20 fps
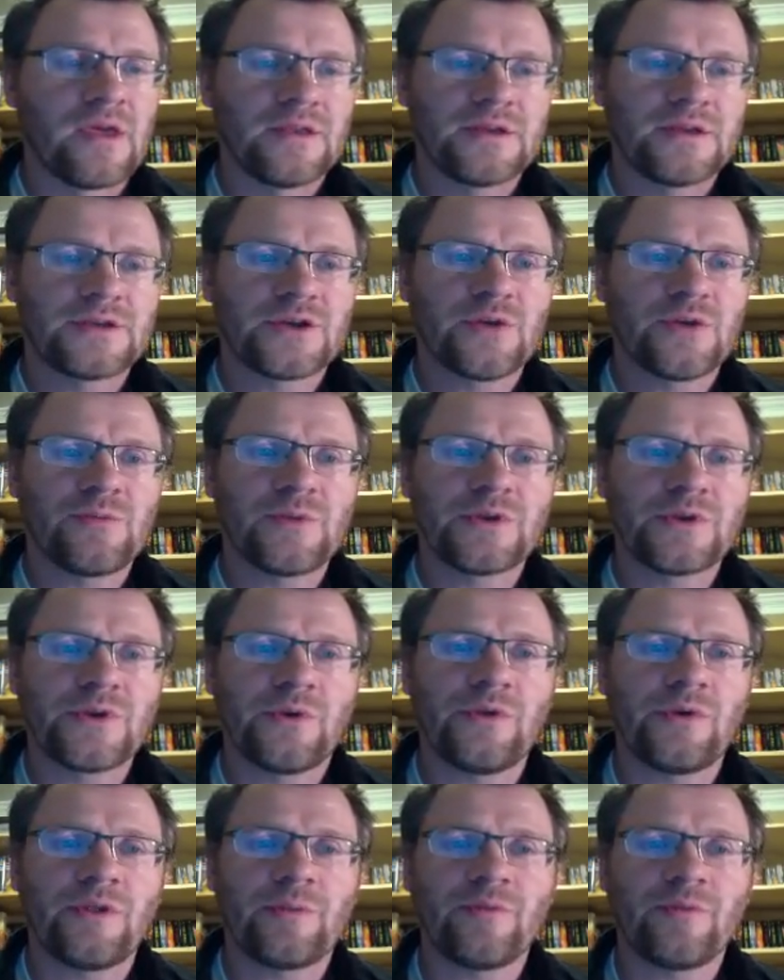Determine the
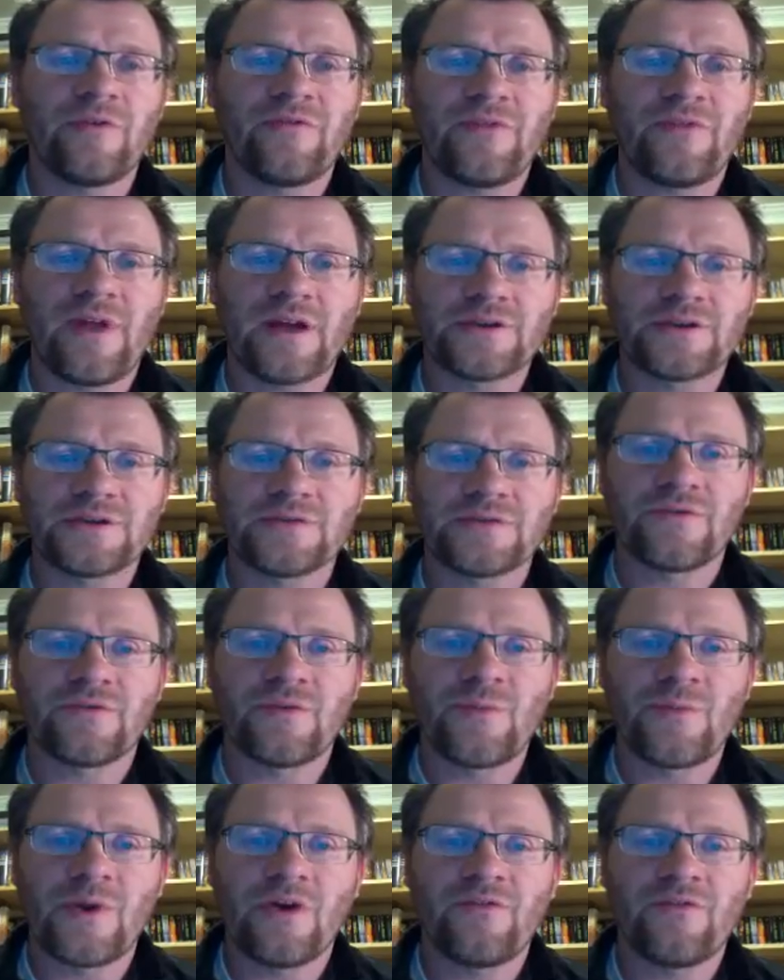total number of flashes
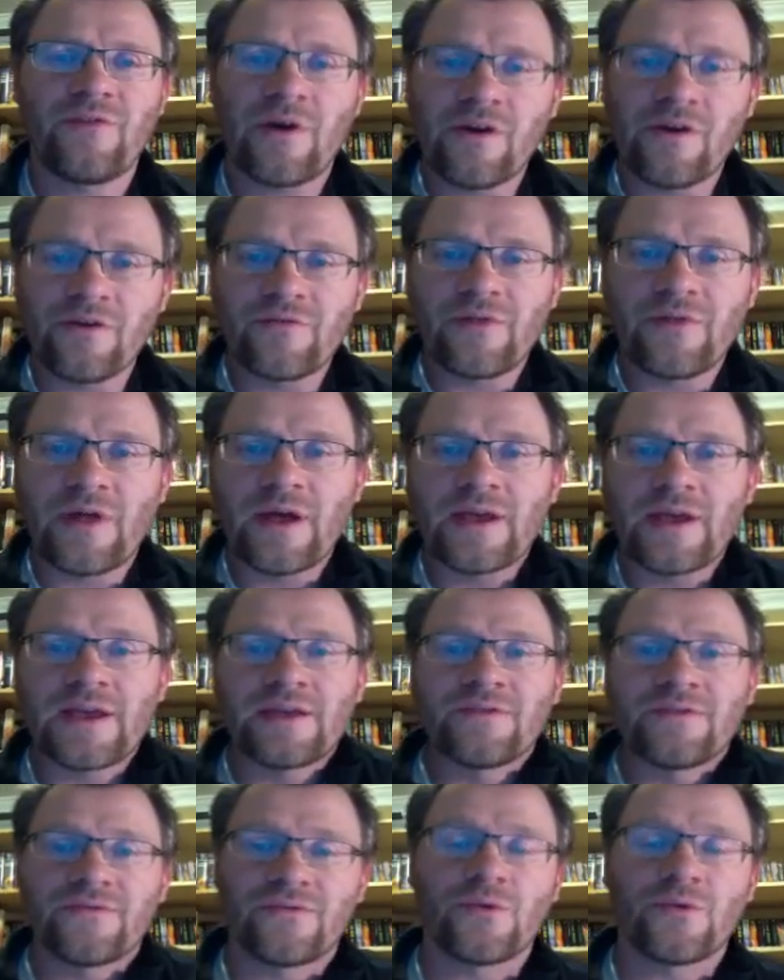male firefly
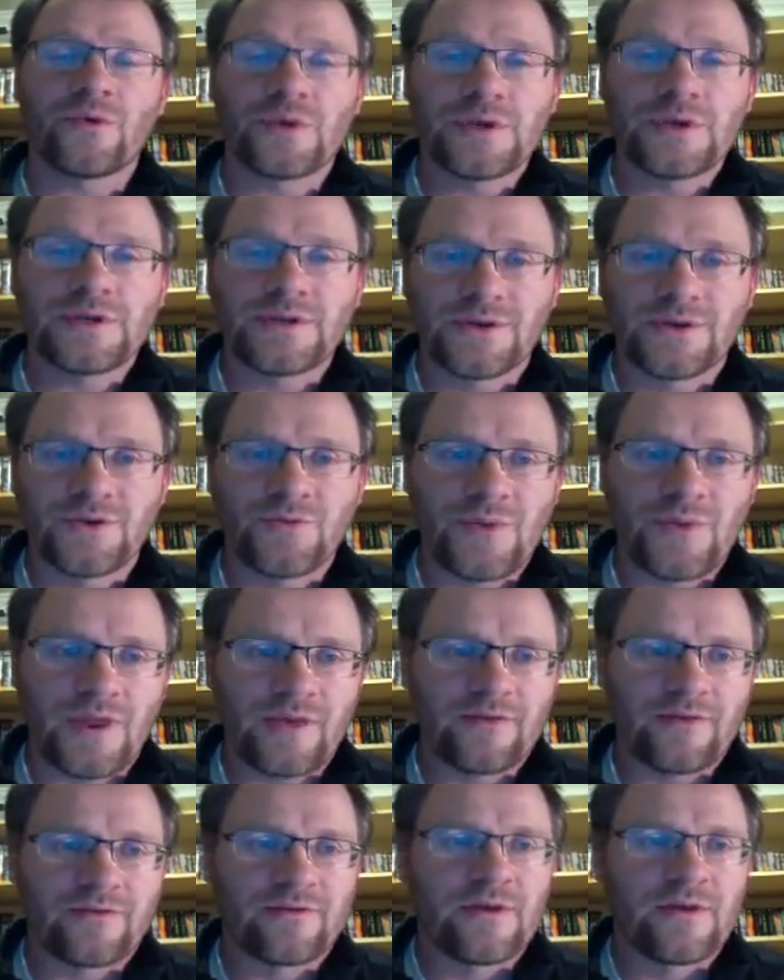in 42
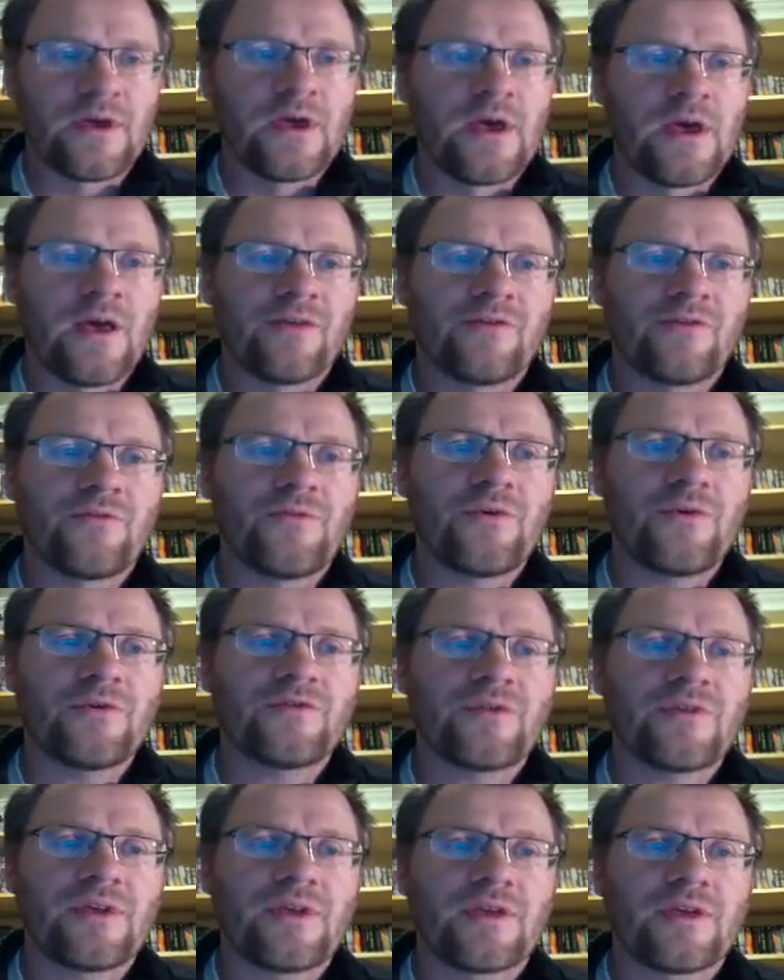minutes. So
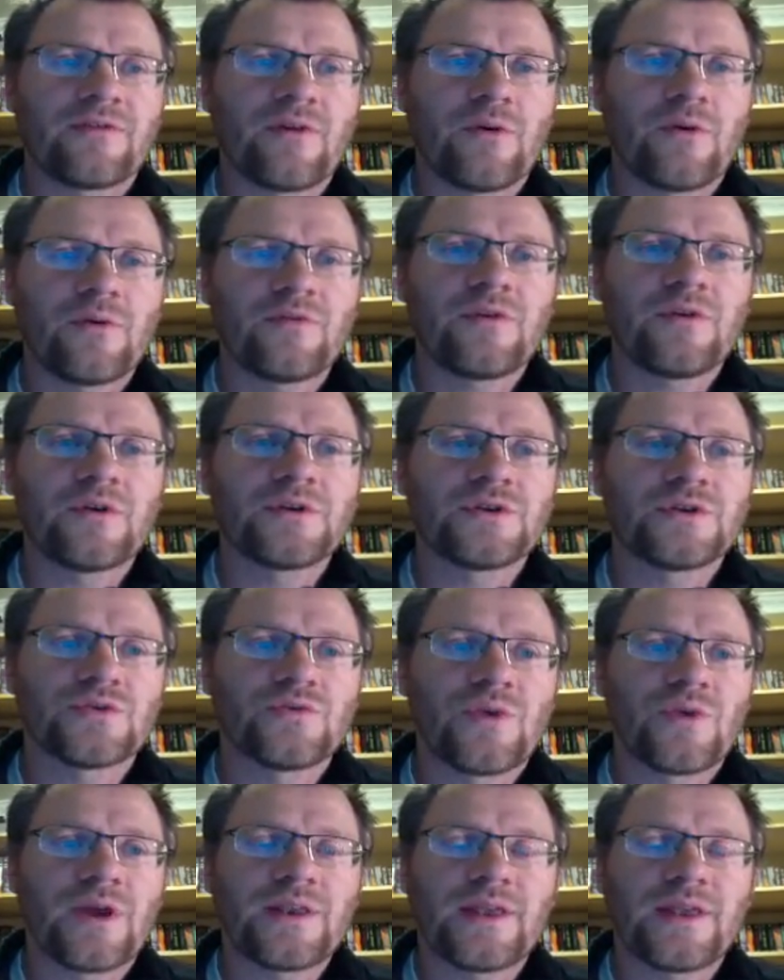first, it's always good to
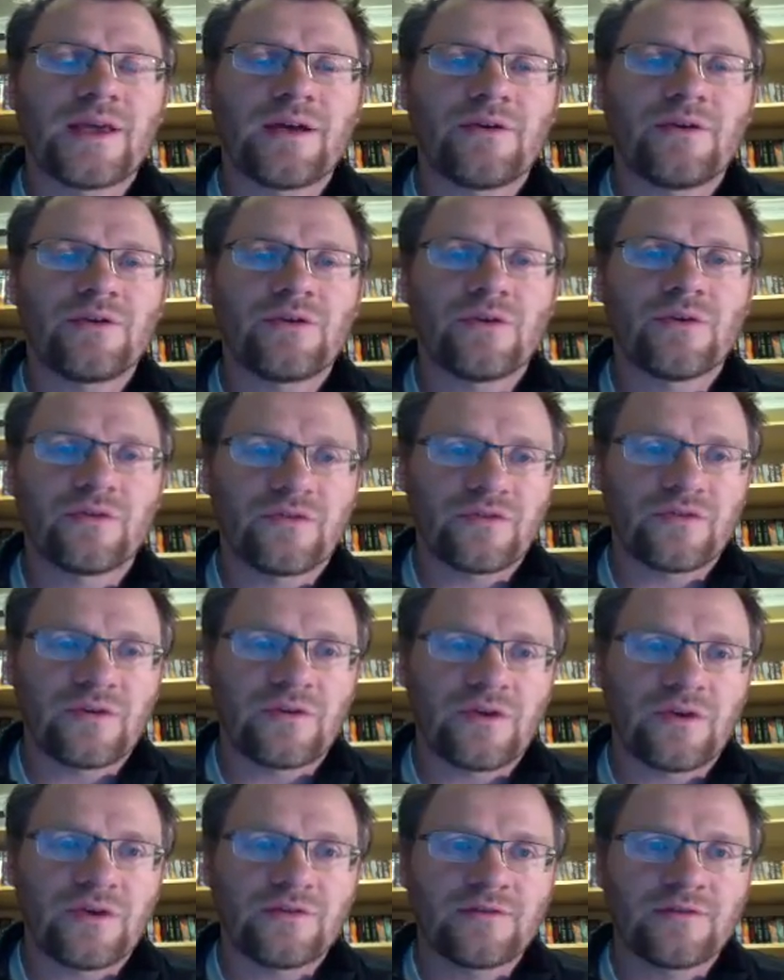write down your
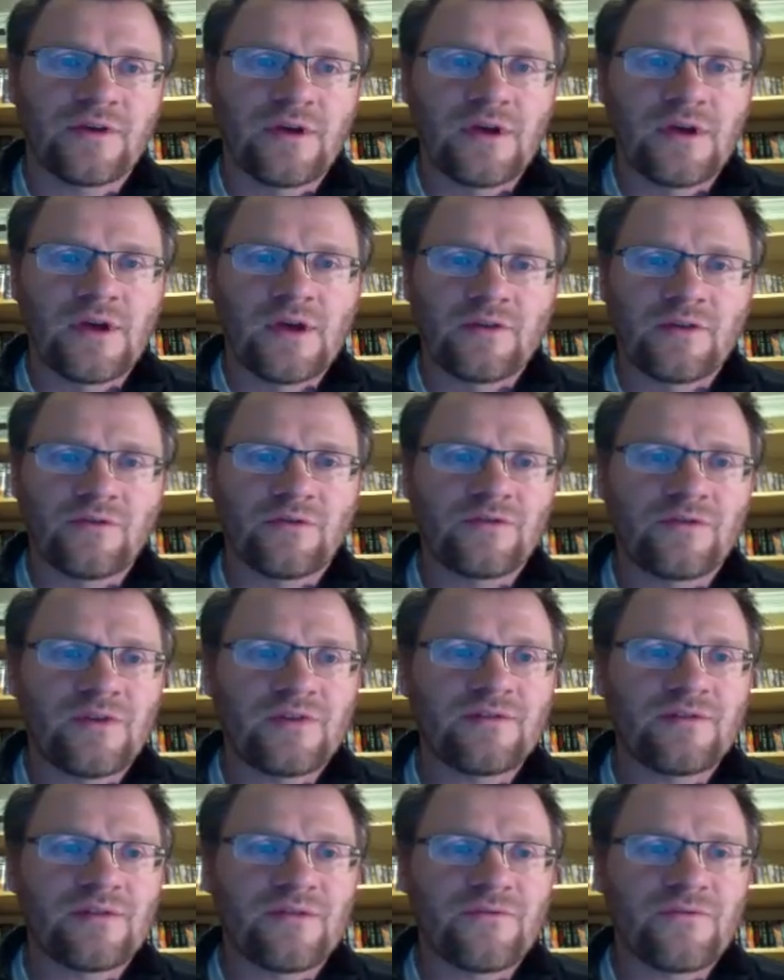series. So it
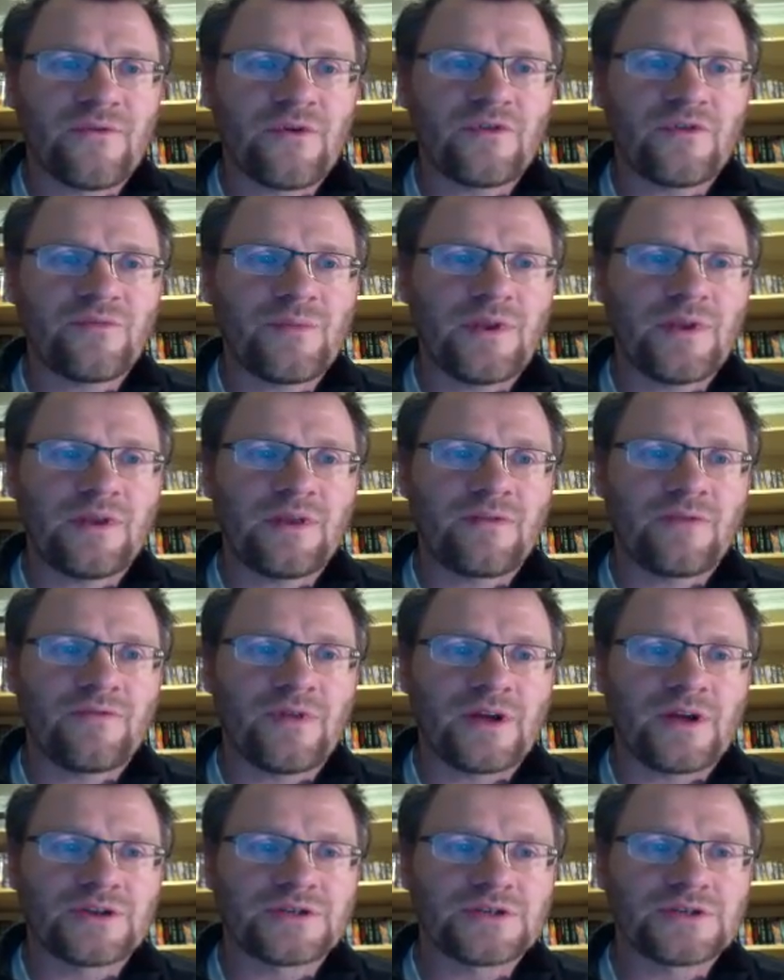says in the first minute, he
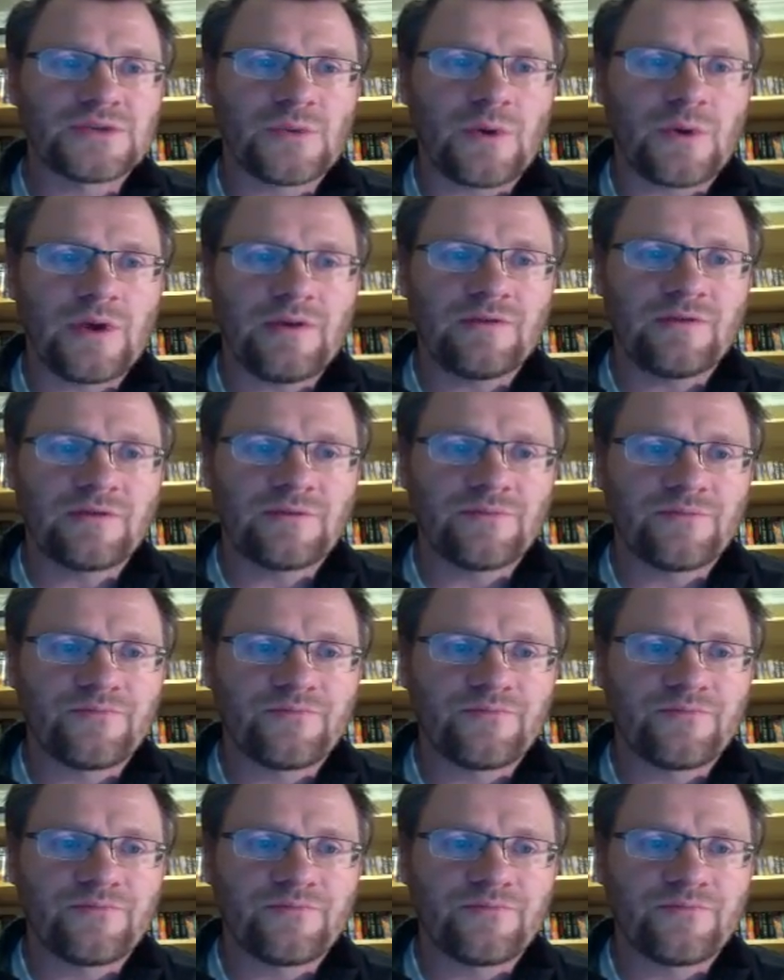flashes twice.